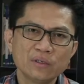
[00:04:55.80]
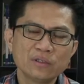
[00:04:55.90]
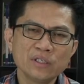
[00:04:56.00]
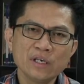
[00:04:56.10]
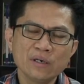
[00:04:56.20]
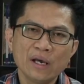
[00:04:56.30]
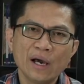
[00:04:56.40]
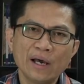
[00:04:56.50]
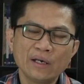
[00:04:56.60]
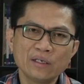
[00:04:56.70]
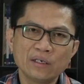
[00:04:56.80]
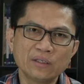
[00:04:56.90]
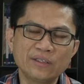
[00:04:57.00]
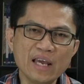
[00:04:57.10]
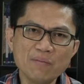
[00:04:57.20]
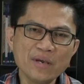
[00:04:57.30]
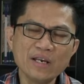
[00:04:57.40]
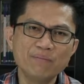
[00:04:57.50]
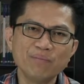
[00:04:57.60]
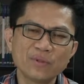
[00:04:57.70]
You see,
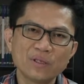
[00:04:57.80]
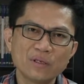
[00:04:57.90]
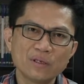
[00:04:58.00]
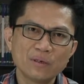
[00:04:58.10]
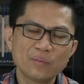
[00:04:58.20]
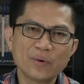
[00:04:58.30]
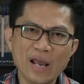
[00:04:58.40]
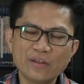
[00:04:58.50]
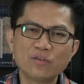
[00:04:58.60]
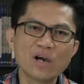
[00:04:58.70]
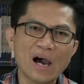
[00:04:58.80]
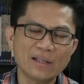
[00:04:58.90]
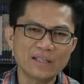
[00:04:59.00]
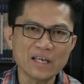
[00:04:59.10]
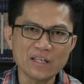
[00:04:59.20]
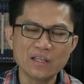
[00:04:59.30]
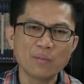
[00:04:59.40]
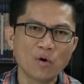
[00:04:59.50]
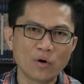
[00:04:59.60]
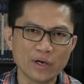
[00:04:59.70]
David prayed to God in the
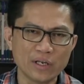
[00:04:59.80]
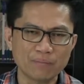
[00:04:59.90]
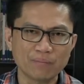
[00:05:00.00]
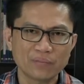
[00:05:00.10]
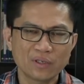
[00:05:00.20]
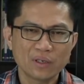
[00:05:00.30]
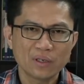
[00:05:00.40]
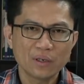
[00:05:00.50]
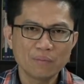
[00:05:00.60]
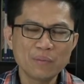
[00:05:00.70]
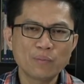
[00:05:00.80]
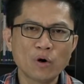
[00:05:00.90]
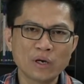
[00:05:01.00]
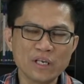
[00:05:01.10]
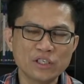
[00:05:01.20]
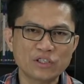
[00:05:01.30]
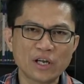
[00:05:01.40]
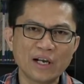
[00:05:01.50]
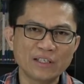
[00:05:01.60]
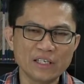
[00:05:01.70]
morning before he
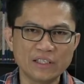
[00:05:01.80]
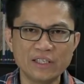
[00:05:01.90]
start his